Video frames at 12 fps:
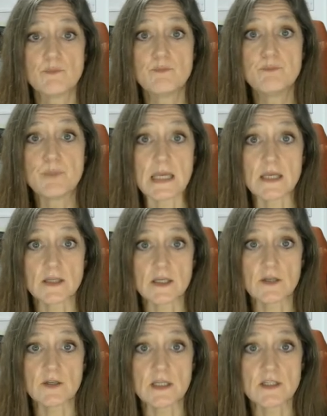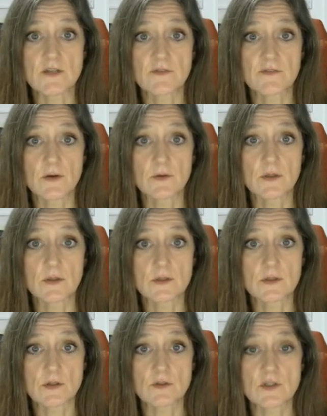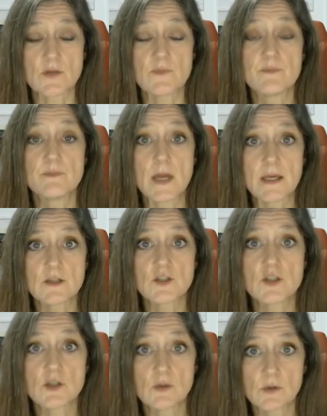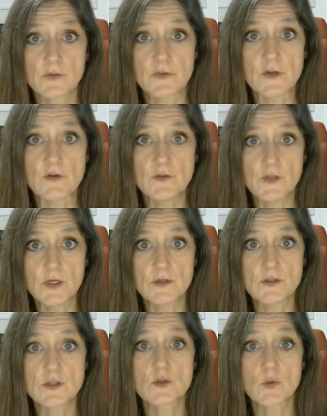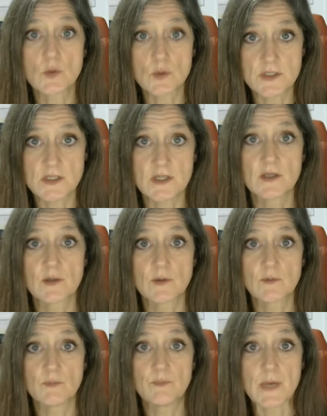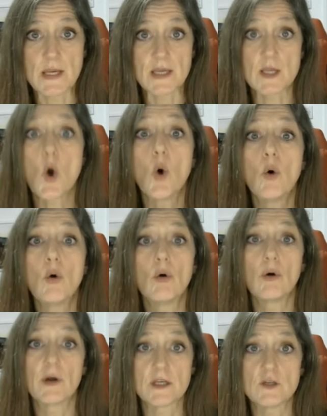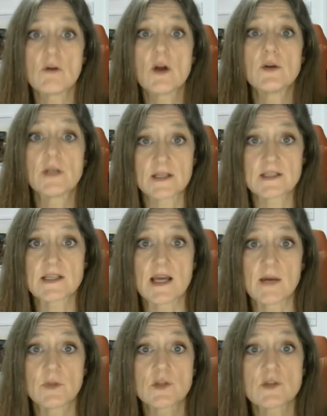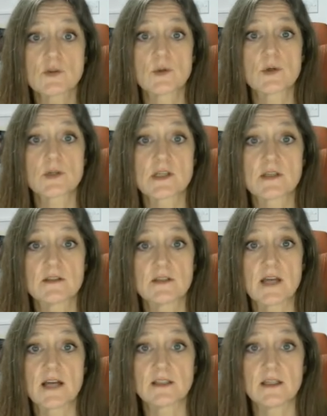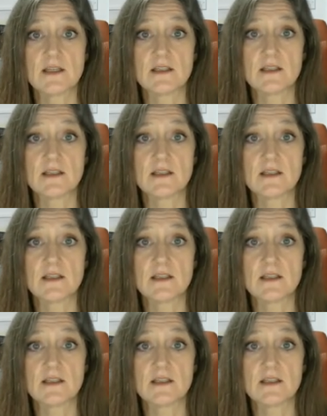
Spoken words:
B that you need to focus on. So make sure that you use source B, or in your own exam, the source that it